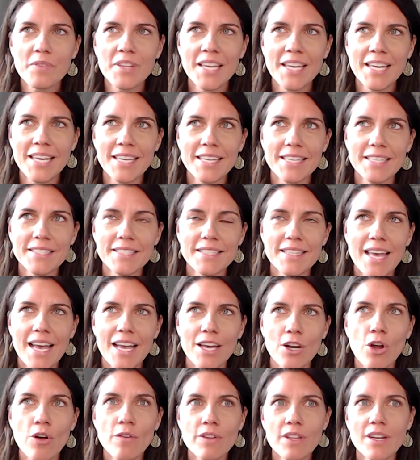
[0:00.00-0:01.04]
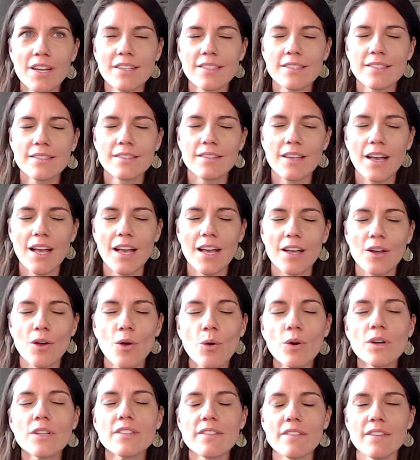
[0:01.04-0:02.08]
is that over the next
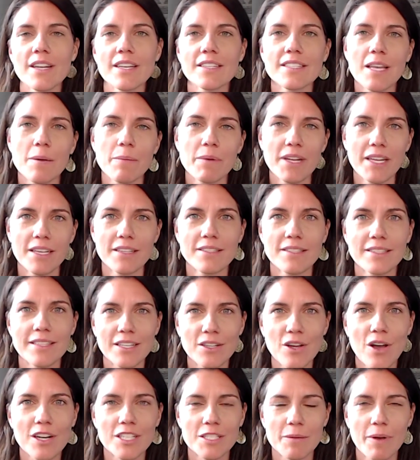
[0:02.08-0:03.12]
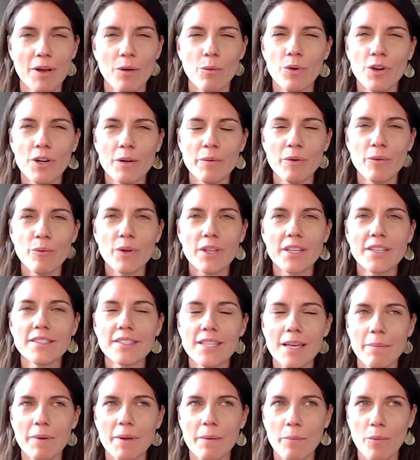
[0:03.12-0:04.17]
course of the next couple days, as I talked about, we're going to be really
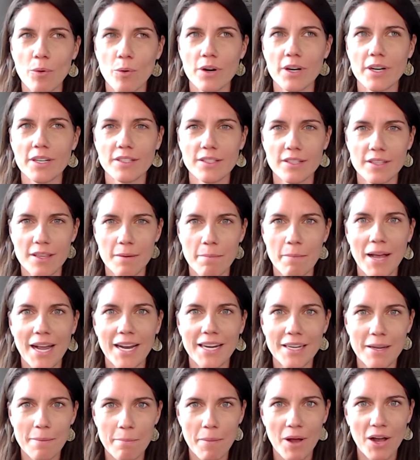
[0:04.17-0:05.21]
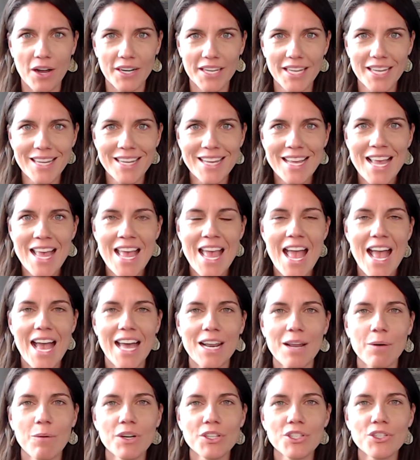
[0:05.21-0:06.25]
stepping more into the mind and body. And
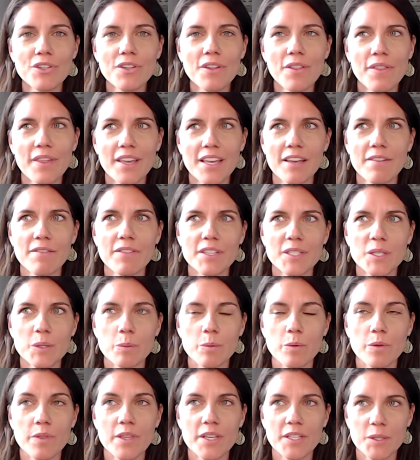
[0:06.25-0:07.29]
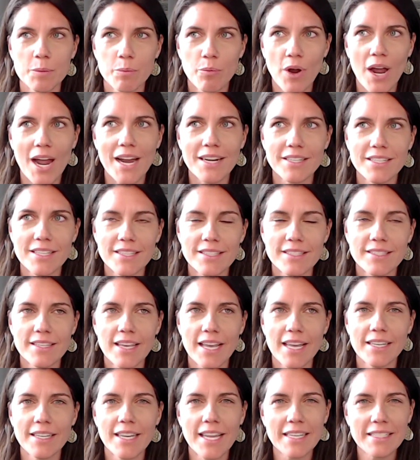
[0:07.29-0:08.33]
I want you to think of this practice
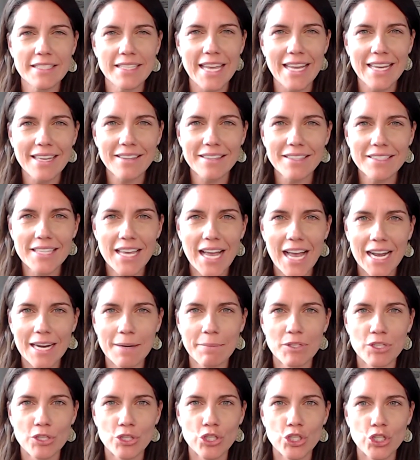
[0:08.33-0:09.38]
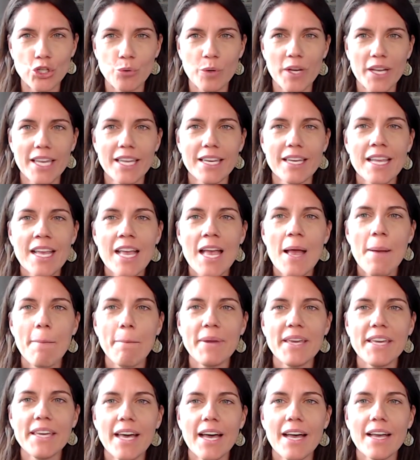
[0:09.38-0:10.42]
and take the time to do it,
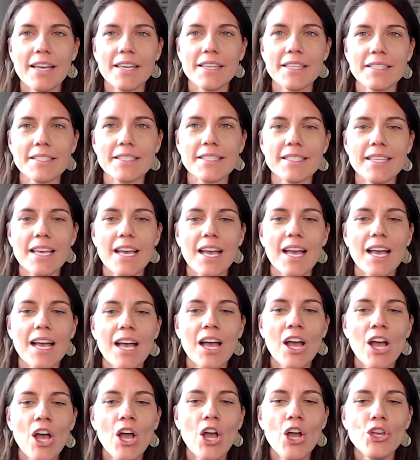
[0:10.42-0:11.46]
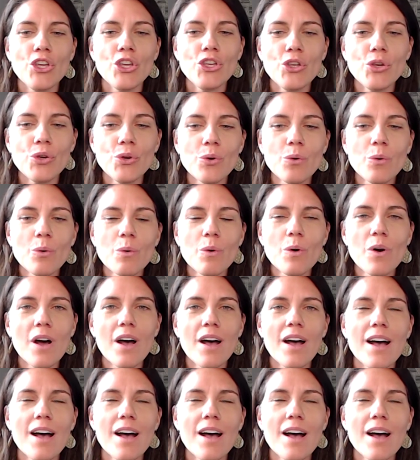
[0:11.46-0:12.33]
because you